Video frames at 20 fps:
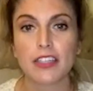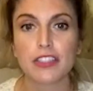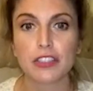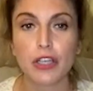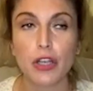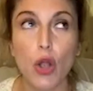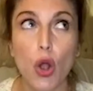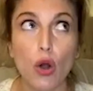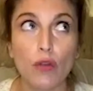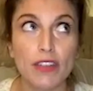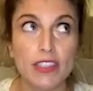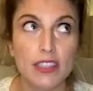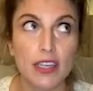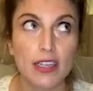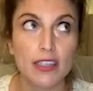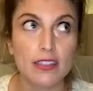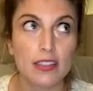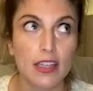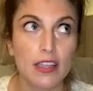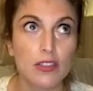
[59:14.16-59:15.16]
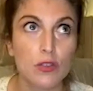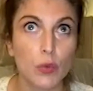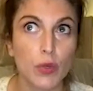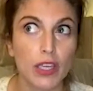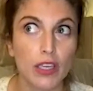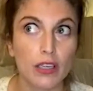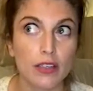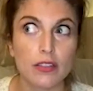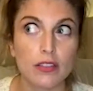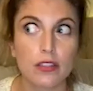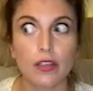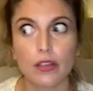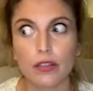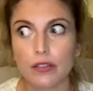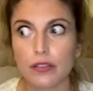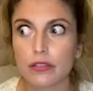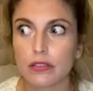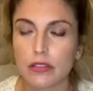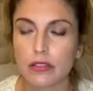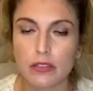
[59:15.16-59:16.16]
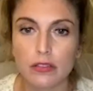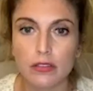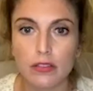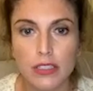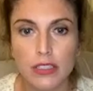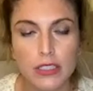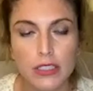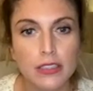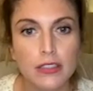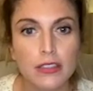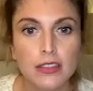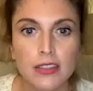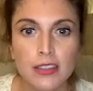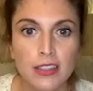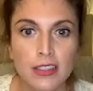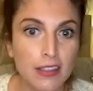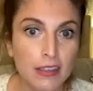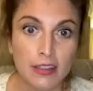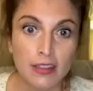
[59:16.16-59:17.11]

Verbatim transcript: took a yeah. COVID test last week. So, you know. But